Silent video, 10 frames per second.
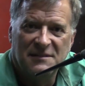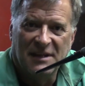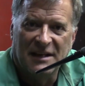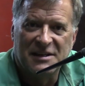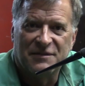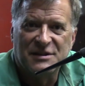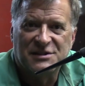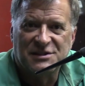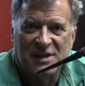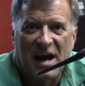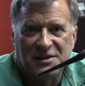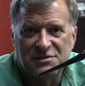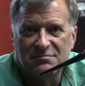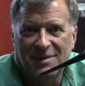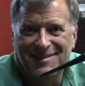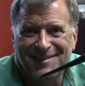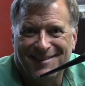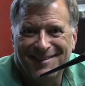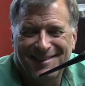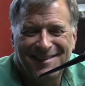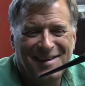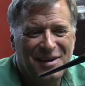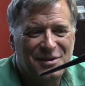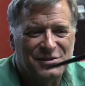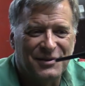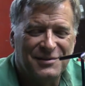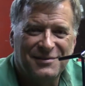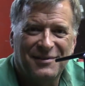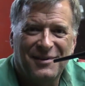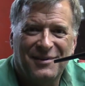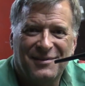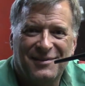Little difference in size. That looks good for